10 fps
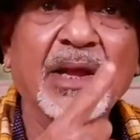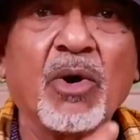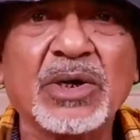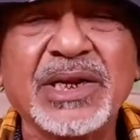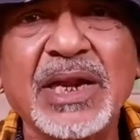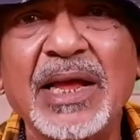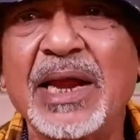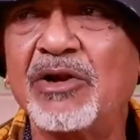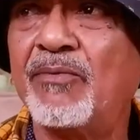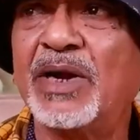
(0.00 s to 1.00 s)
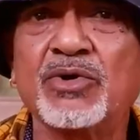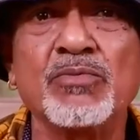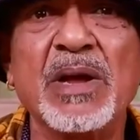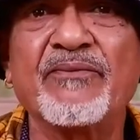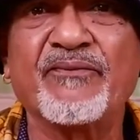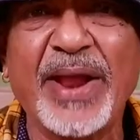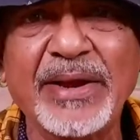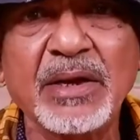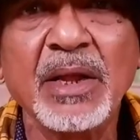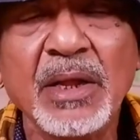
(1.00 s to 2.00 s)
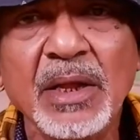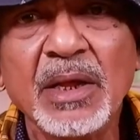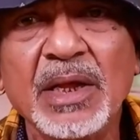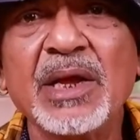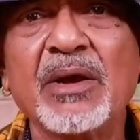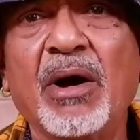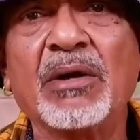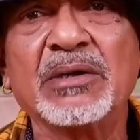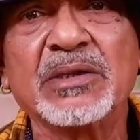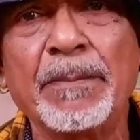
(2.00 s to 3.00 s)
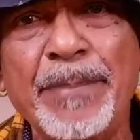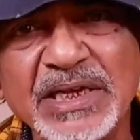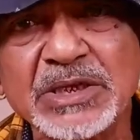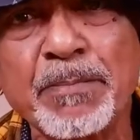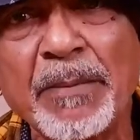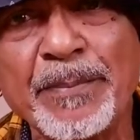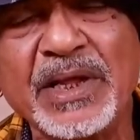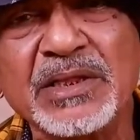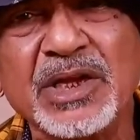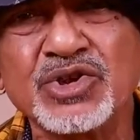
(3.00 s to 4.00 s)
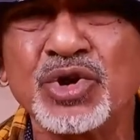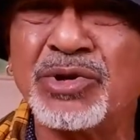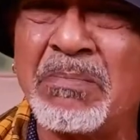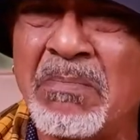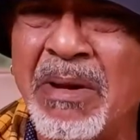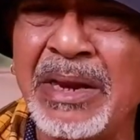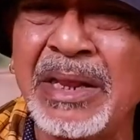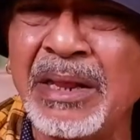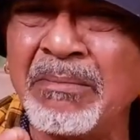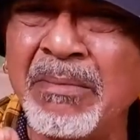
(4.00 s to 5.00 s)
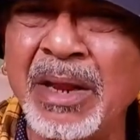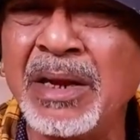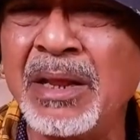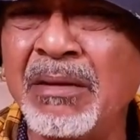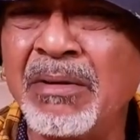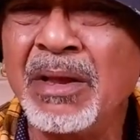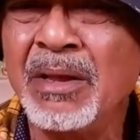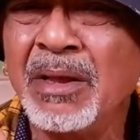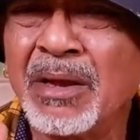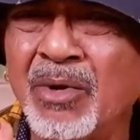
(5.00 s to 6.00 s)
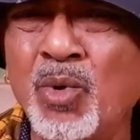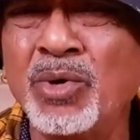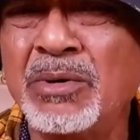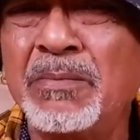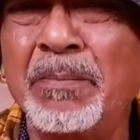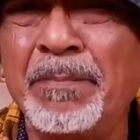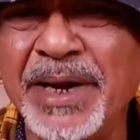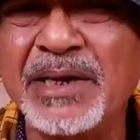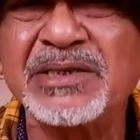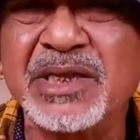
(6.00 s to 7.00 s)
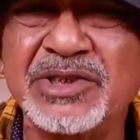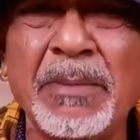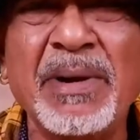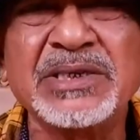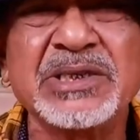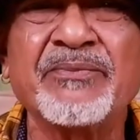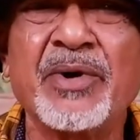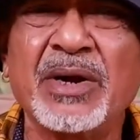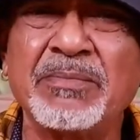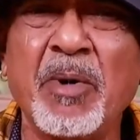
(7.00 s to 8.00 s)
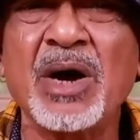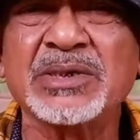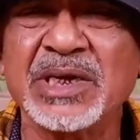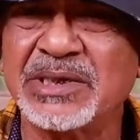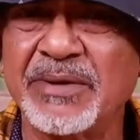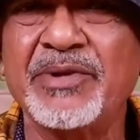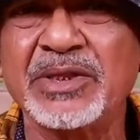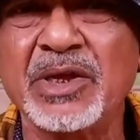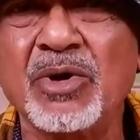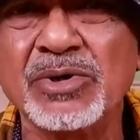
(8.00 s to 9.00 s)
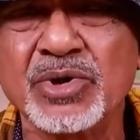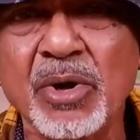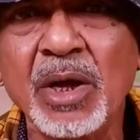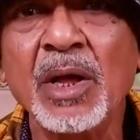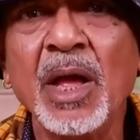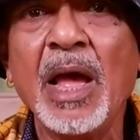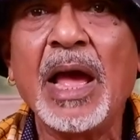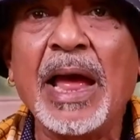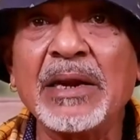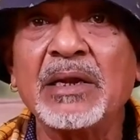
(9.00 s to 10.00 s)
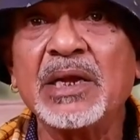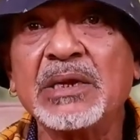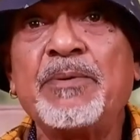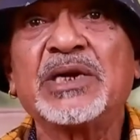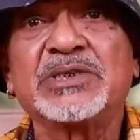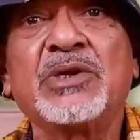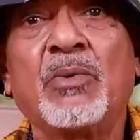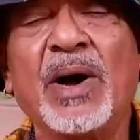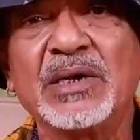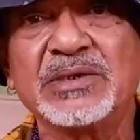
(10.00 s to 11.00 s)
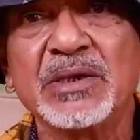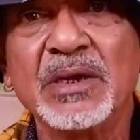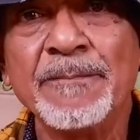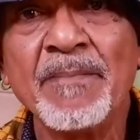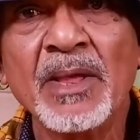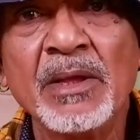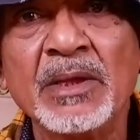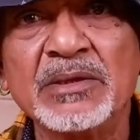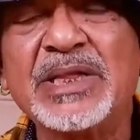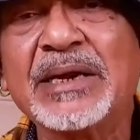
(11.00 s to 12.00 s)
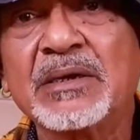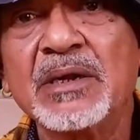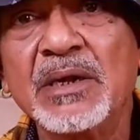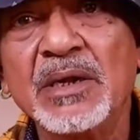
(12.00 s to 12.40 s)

I got it, I hand over to my friend. He got the best puppy in the show, the many, many good breeds, the German Shepherd, Boxers, everything also. And he person was that